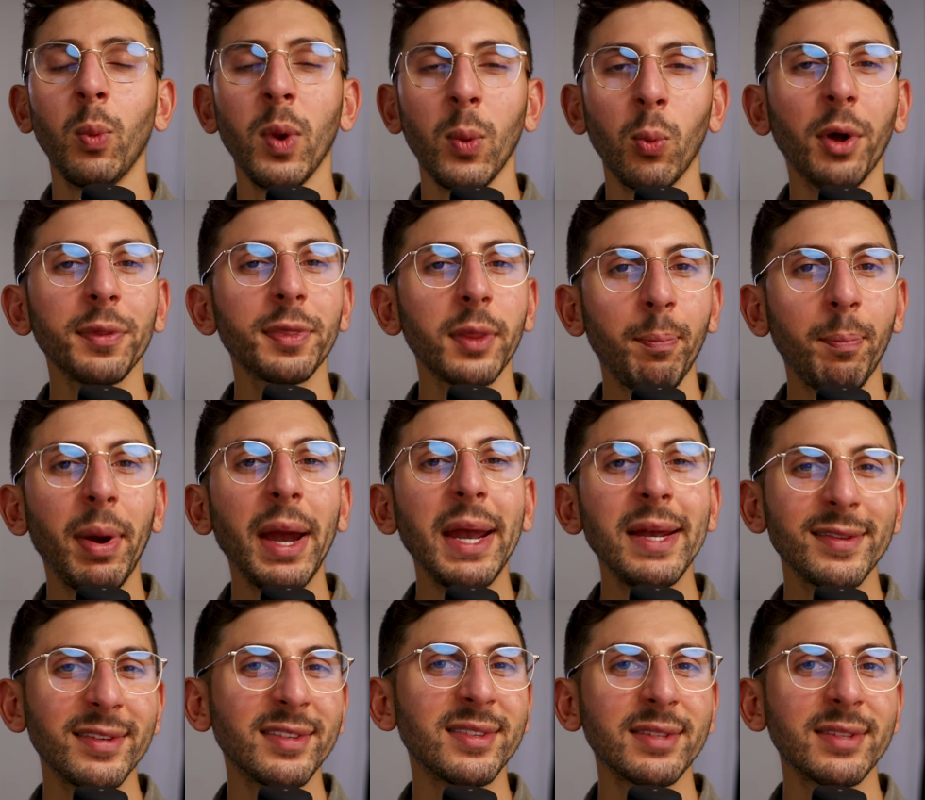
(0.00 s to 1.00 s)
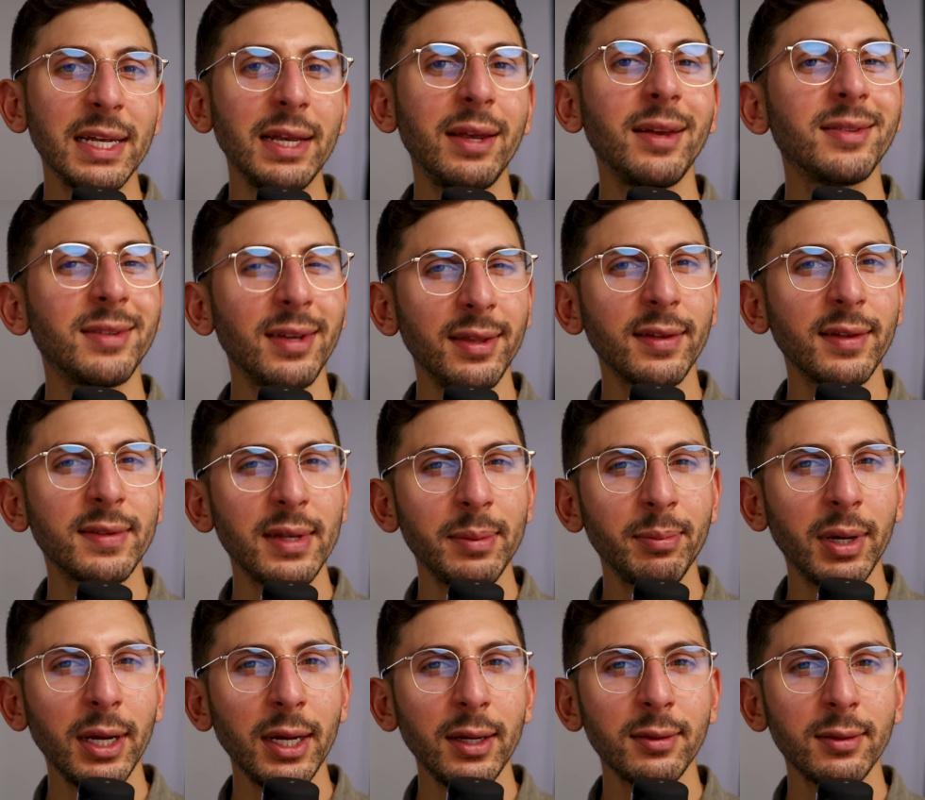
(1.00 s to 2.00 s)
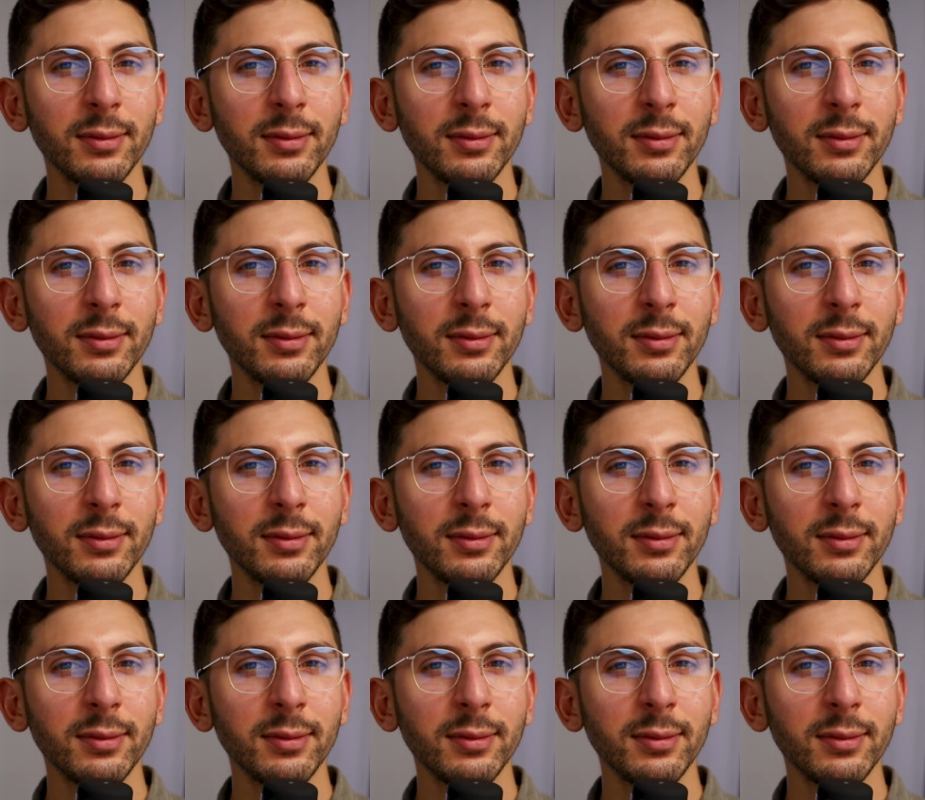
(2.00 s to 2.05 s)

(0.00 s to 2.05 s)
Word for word: we want the paint to stick to the timber.